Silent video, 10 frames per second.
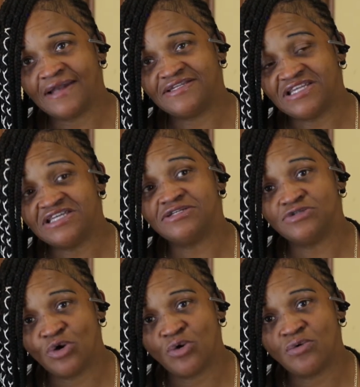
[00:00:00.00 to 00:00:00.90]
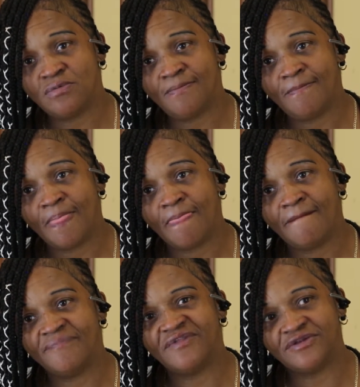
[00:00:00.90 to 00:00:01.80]
did know
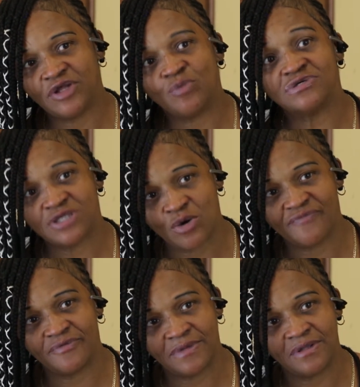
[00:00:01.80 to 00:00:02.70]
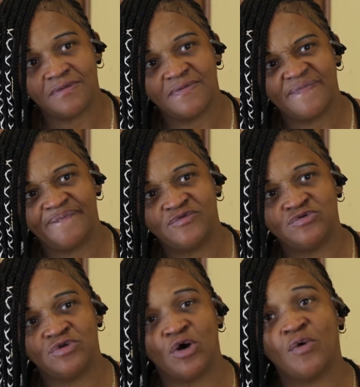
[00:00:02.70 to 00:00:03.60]
that there was help for me, you
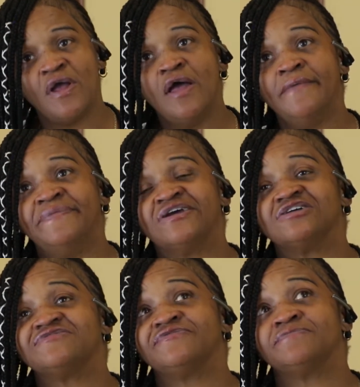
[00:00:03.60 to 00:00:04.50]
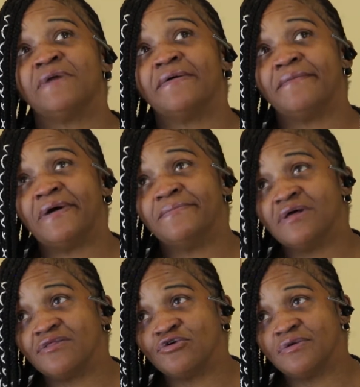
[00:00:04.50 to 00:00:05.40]
know, because my
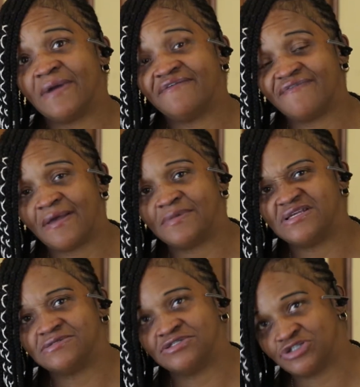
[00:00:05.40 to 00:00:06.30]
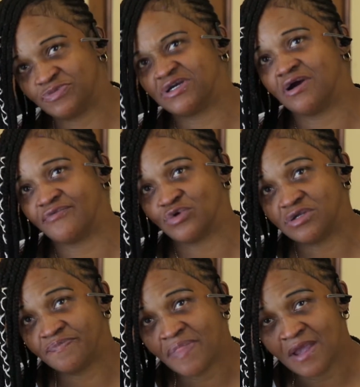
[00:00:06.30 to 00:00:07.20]
mother and my family is into recovery.
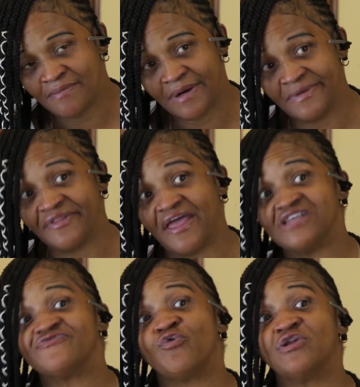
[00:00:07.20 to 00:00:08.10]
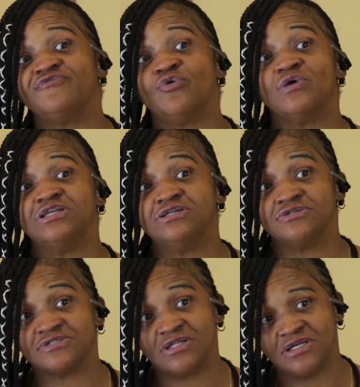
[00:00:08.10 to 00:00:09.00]
My mother has 44
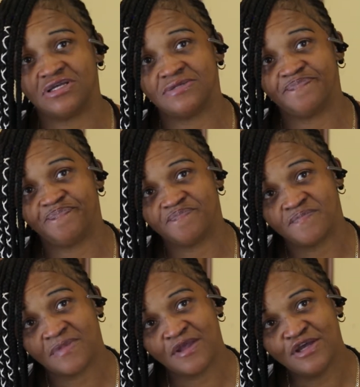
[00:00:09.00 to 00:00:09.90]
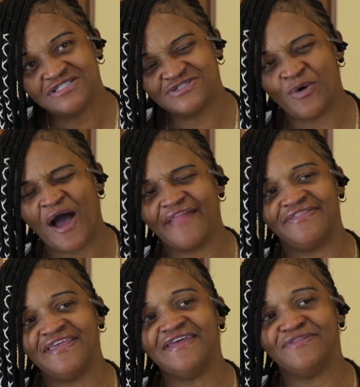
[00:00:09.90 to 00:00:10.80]
years clean. So I
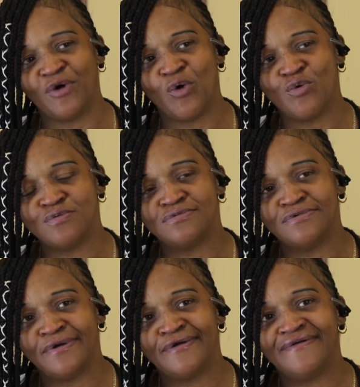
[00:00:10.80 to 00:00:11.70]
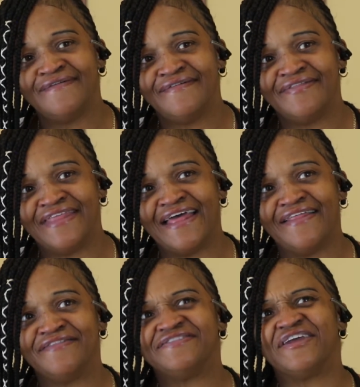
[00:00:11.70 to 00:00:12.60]
did know
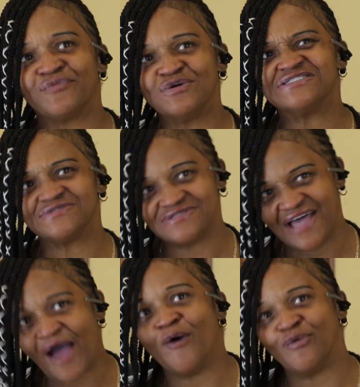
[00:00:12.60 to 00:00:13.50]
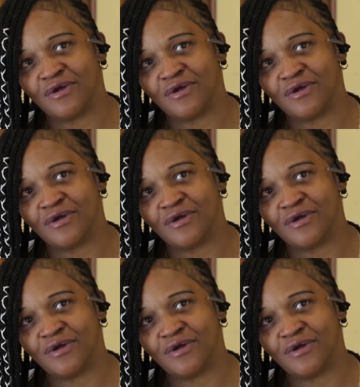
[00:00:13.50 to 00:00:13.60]
that there was an out.